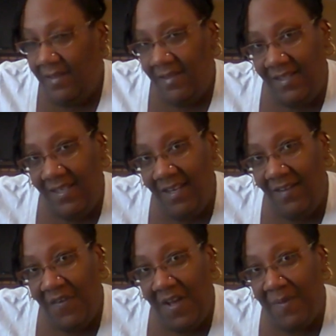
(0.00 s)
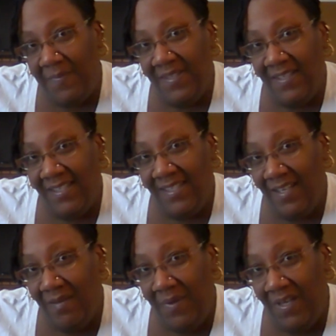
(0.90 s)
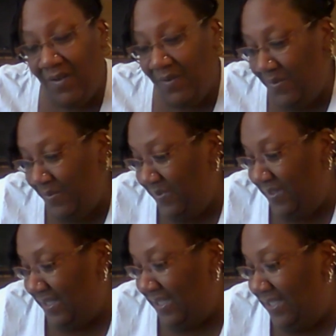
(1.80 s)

The Ten of Cups and the Ten of Pentacles